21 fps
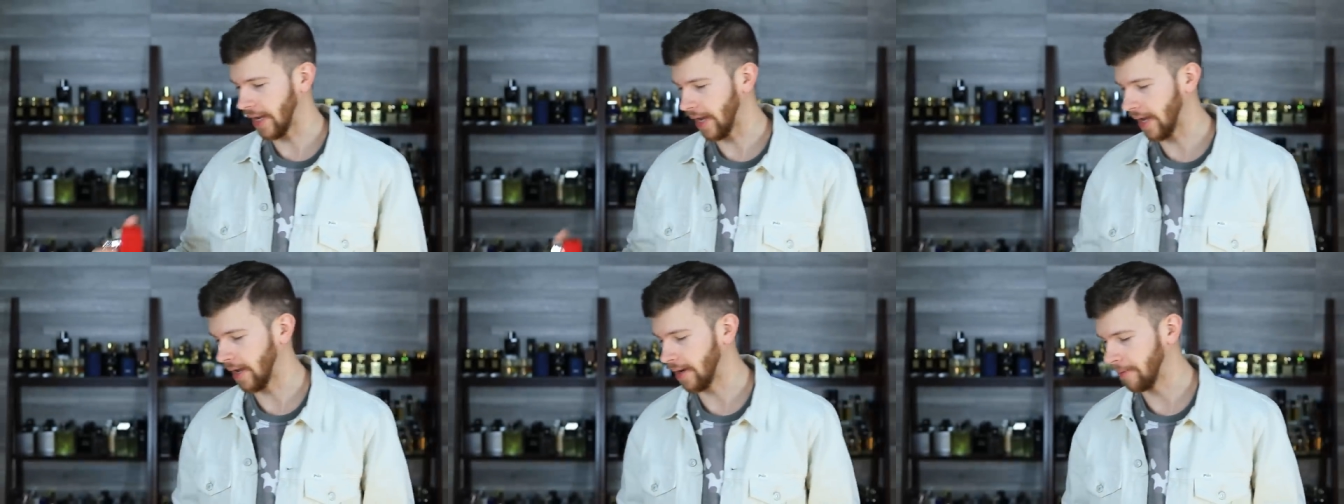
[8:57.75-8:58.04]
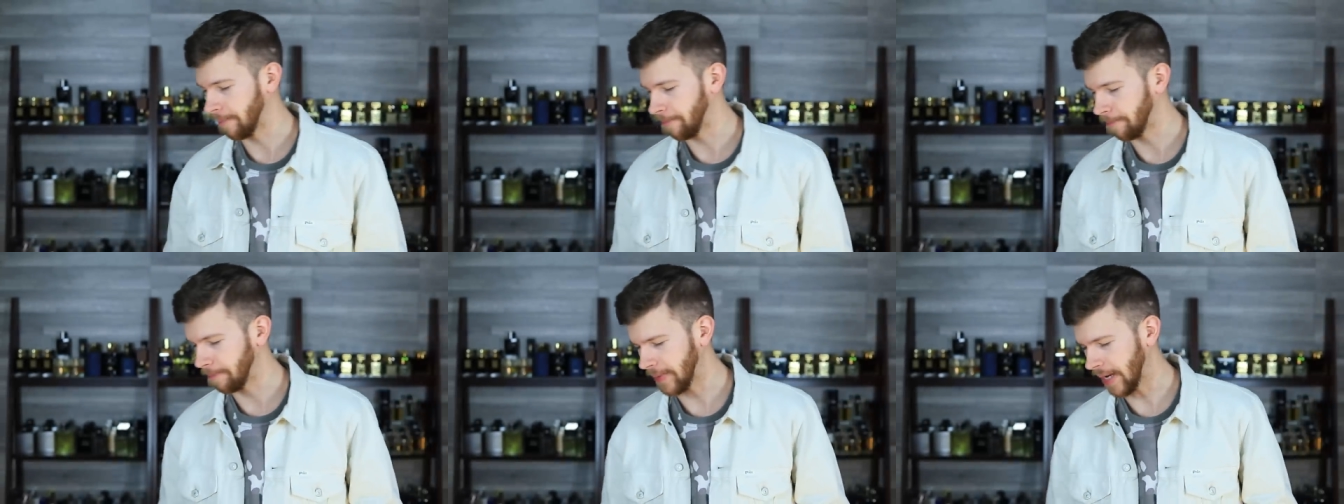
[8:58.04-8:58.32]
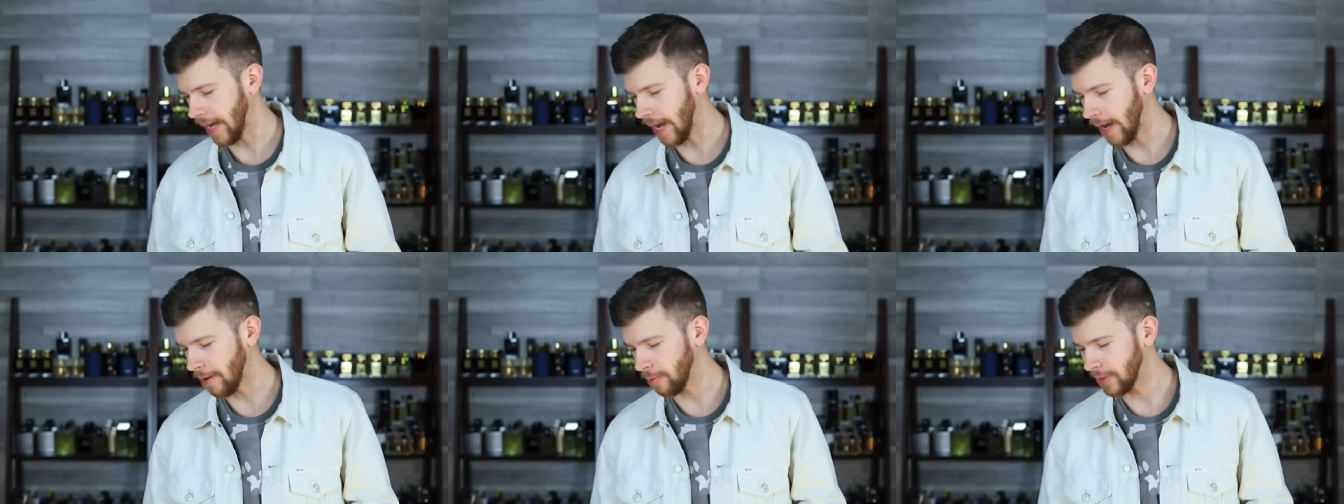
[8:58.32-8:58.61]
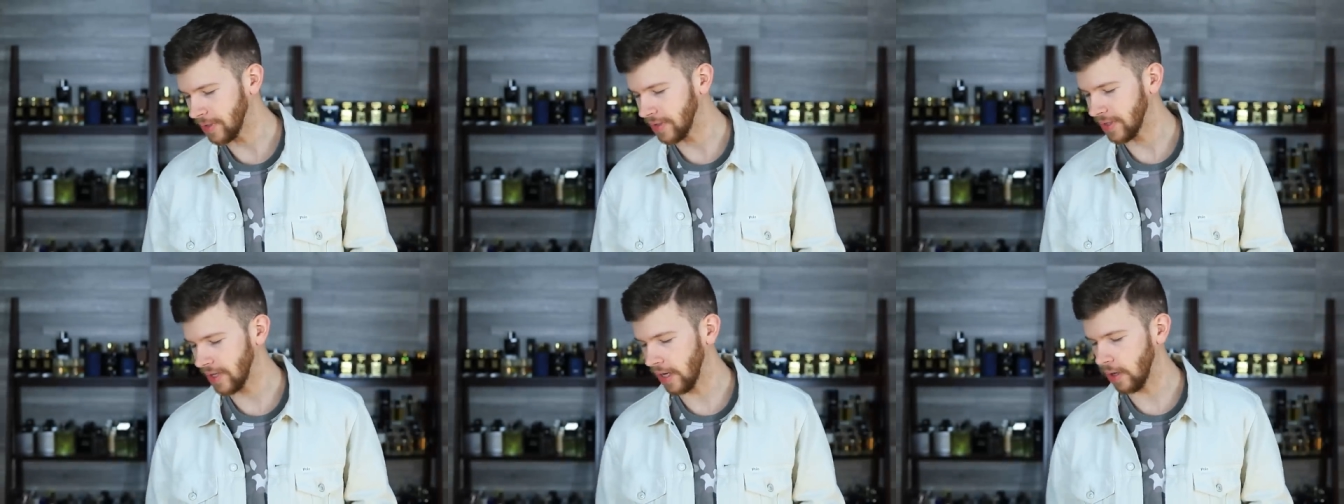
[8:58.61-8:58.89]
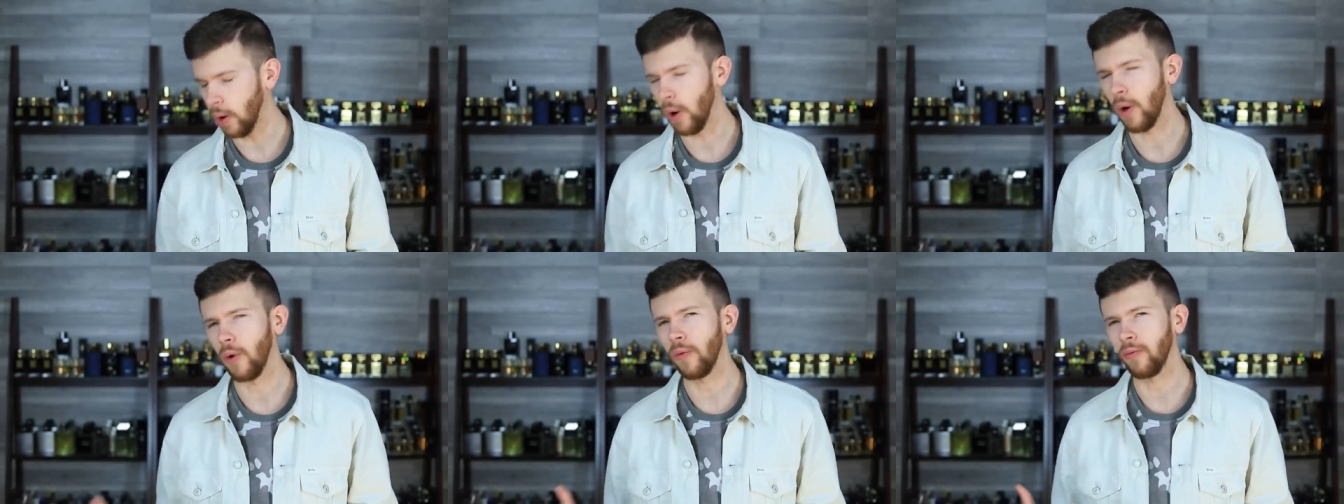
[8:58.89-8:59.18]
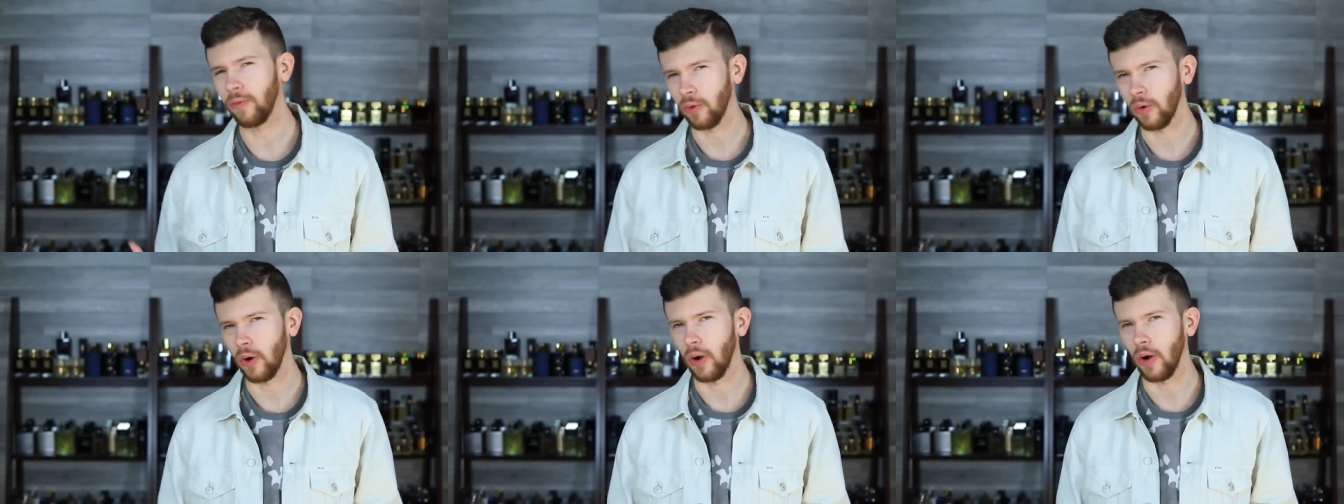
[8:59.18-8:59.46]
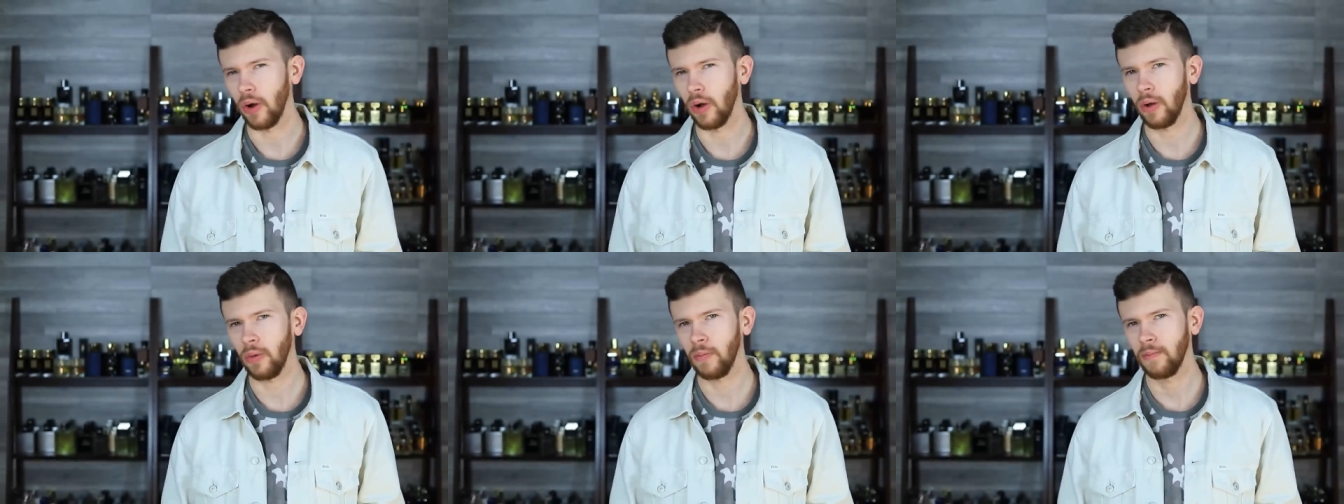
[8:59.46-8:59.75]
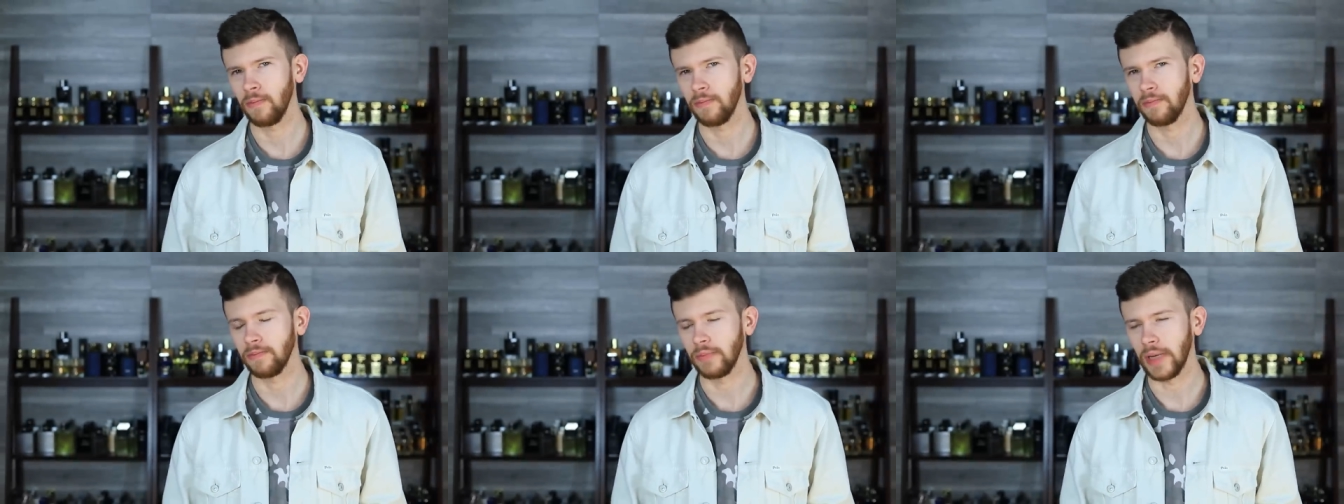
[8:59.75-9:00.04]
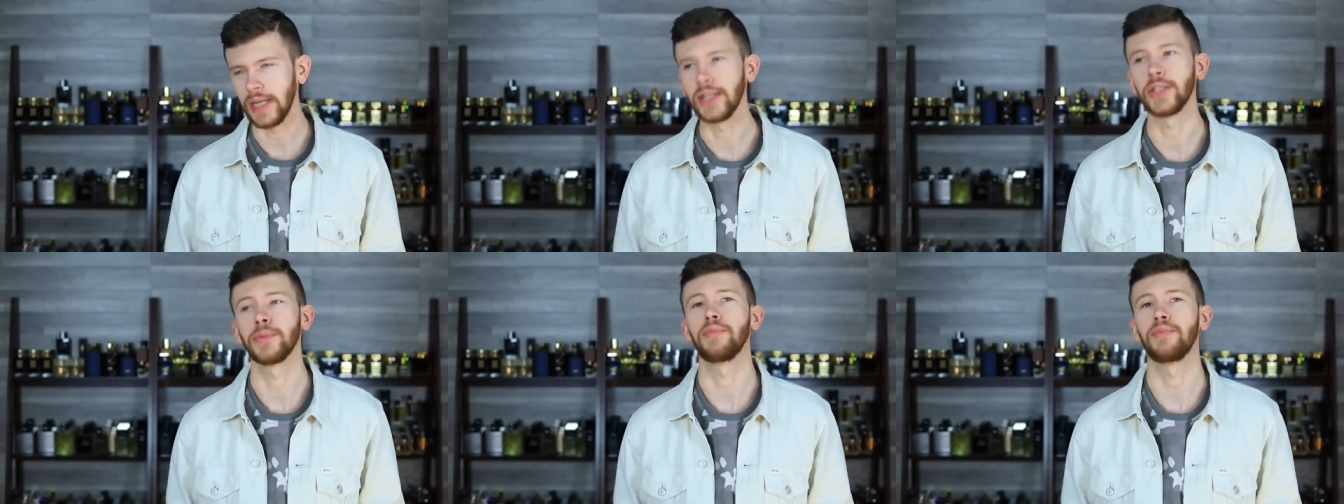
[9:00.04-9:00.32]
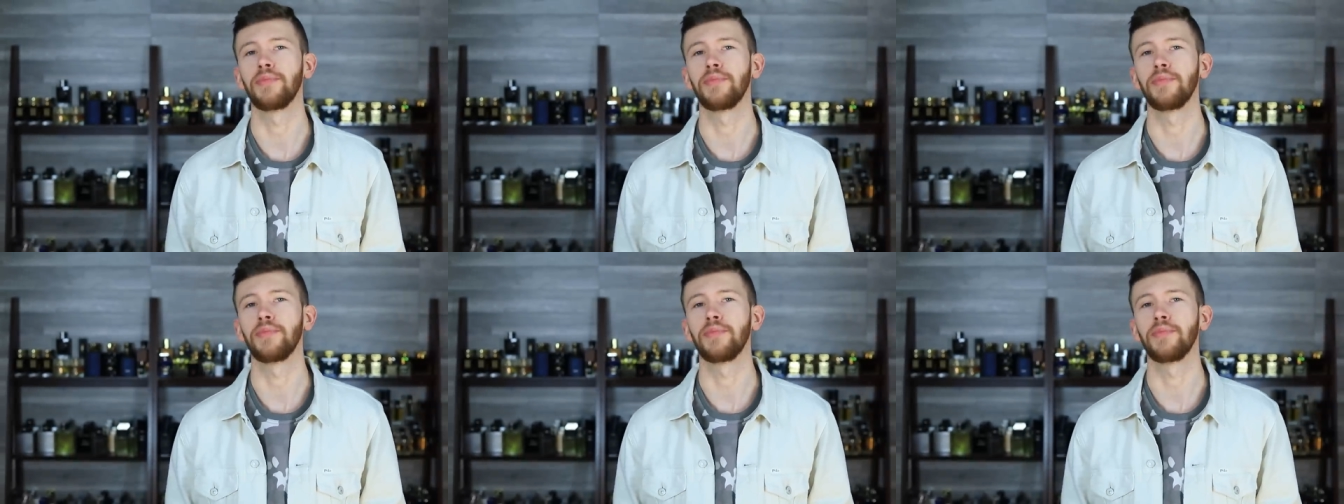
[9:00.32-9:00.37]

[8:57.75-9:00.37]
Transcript: And I would say overall, it's